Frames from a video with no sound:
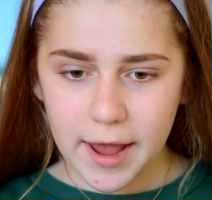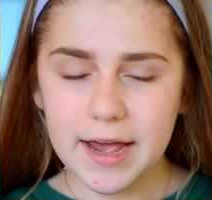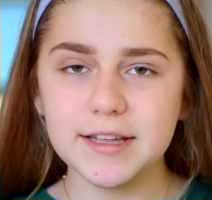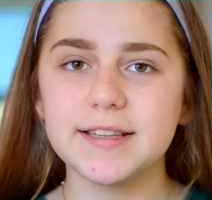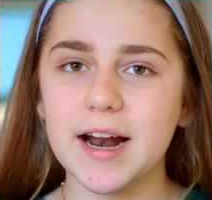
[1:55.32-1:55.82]

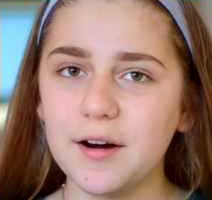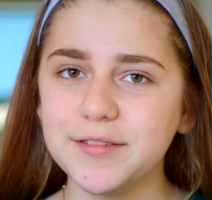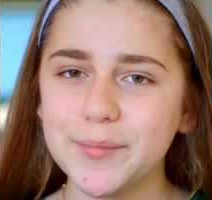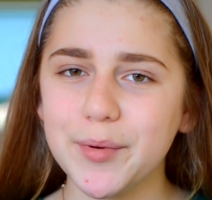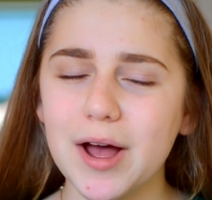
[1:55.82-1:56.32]
Okay, so now
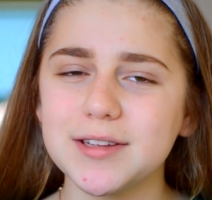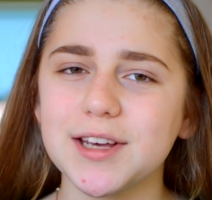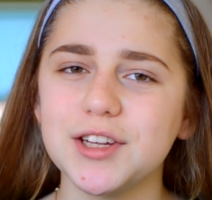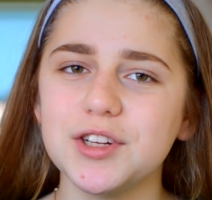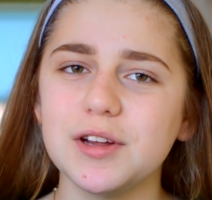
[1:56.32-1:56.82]
I've done brows,
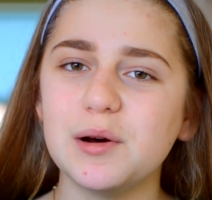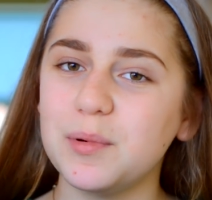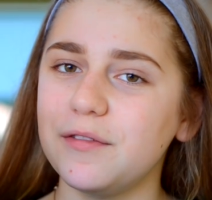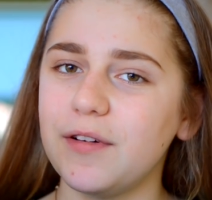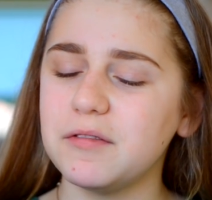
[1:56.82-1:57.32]
I'm going to do a little
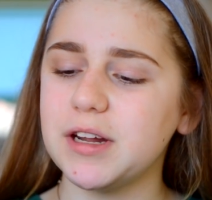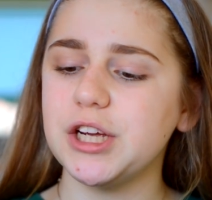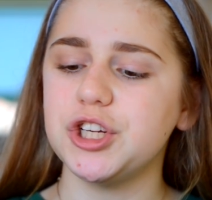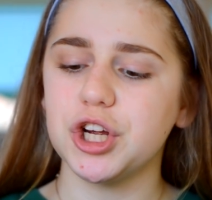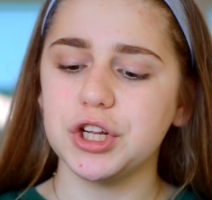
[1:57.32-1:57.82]
bit of
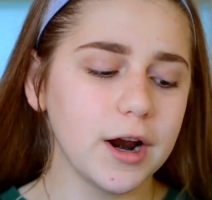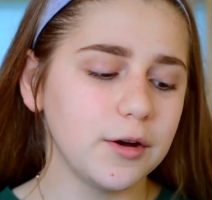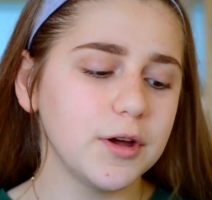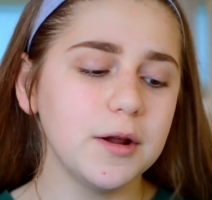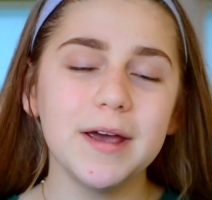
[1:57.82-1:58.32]
foundation.
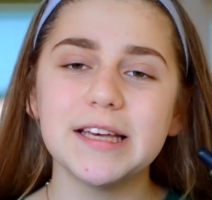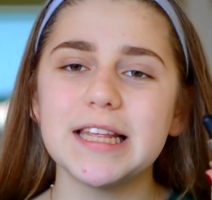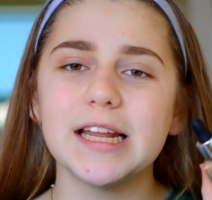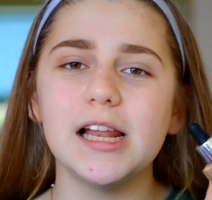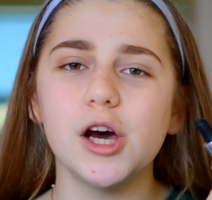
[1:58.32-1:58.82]
I'm going to
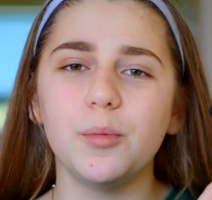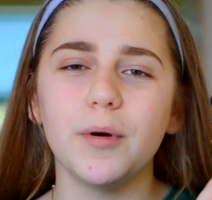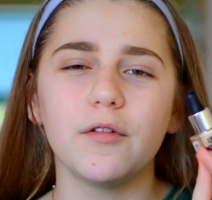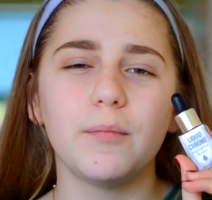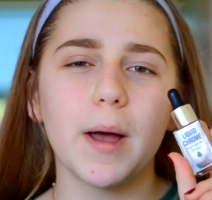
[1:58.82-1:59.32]
mix in a little
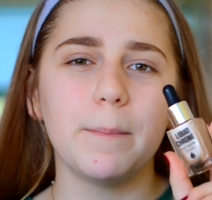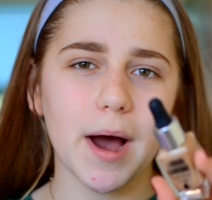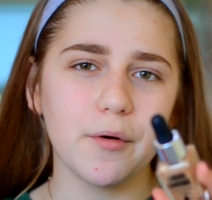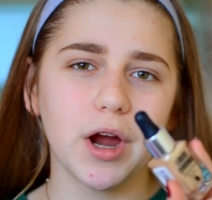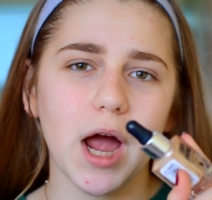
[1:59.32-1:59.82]
bit of my
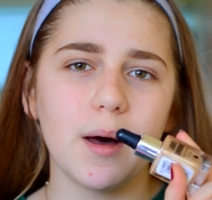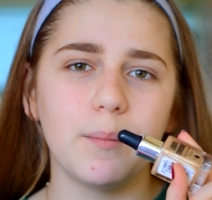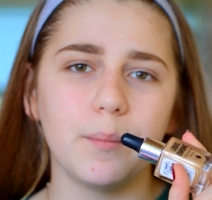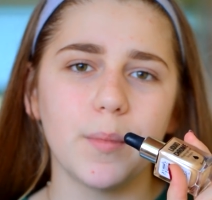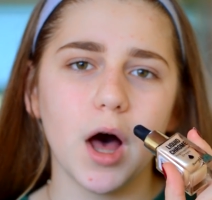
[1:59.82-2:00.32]
Barry
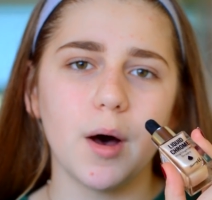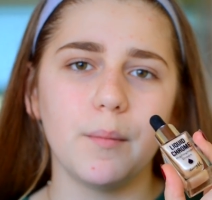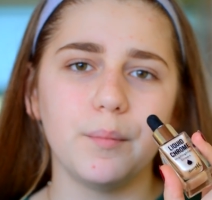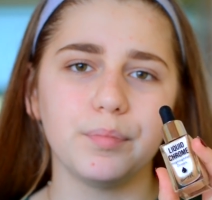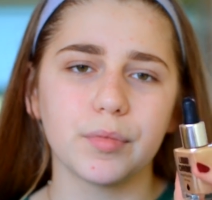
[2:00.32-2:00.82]

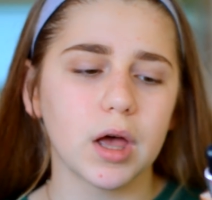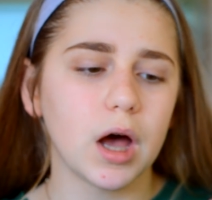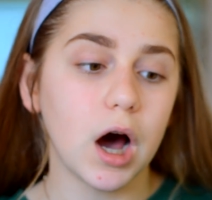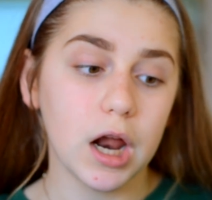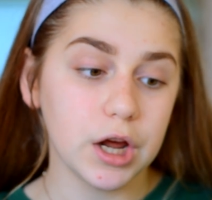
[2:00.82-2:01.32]

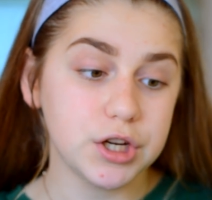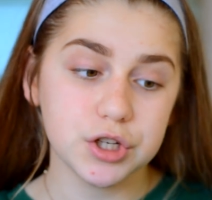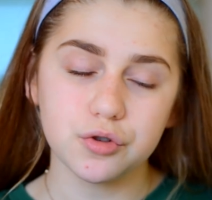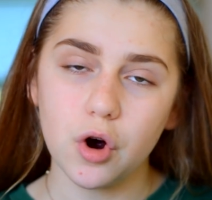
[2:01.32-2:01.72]
highlighter